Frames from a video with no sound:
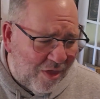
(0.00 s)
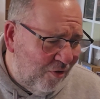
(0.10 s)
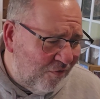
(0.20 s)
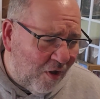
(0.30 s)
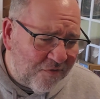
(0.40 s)

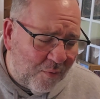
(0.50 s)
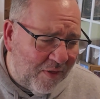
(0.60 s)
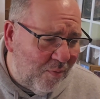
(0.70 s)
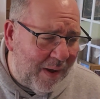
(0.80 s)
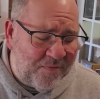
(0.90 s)
There's also
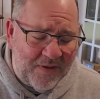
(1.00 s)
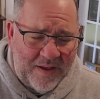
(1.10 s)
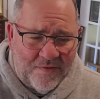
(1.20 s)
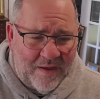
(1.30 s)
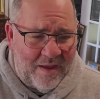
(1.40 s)
other
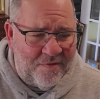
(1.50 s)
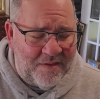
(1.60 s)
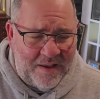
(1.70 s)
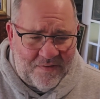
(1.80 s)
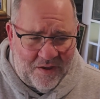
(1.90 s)
websites,
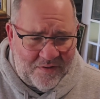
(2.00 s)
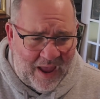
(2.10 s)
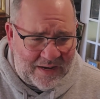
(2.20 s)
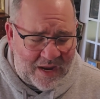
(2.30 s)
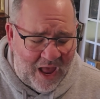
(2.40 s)

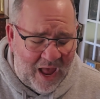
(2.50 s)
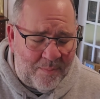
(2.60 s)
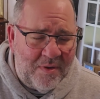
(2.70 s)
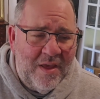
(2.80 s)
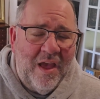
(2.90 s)

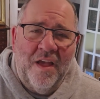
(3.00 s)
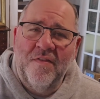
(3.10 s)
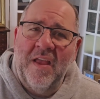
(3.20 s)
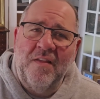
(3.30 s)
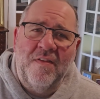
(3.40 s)
estatesale.com,
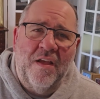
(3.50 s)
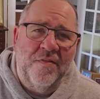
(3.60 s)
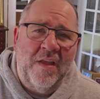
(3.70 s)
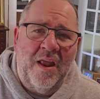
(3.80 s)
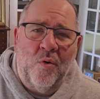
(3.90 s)

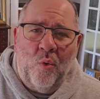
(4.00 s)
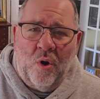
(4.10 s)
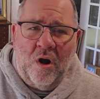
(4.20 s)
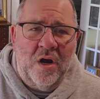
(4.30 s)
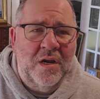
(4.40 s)

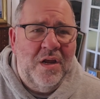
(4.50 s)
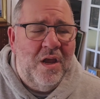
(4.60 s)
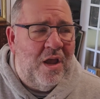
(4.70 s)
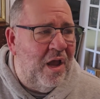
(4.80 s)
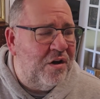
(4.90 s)
estatesales.org,
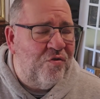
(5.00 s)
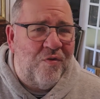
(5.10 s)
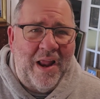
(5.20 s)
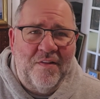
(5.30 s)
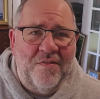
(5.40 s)

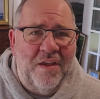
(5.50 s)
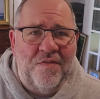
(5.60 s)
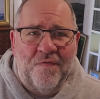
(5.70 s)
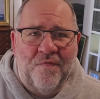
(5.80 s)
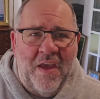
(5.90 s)

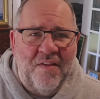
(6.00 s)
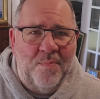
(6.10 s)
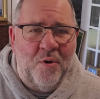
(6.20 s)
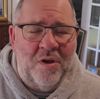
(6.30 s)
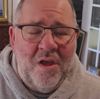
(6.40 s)
Craigslist,
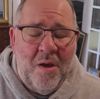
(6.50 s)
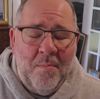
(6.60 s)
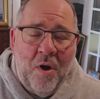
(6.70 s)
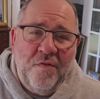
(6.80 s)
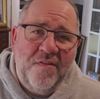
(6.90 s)
Facebook.
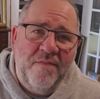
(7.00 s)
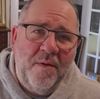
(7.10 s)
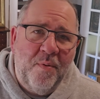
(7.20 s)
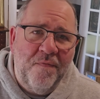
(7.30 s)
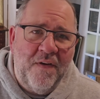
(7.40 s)
Most of
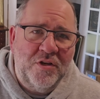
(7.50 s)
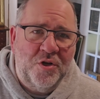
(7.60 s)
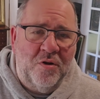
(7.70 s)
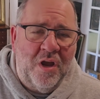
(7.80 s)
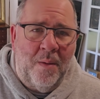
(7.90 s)
the
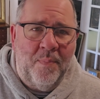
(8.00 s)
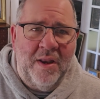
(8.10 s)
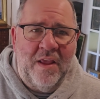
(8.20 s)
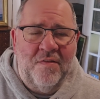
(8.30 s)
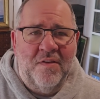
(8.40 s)
professional
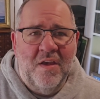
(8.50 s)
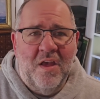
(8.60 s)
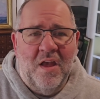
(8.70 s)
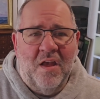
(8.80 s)
companies,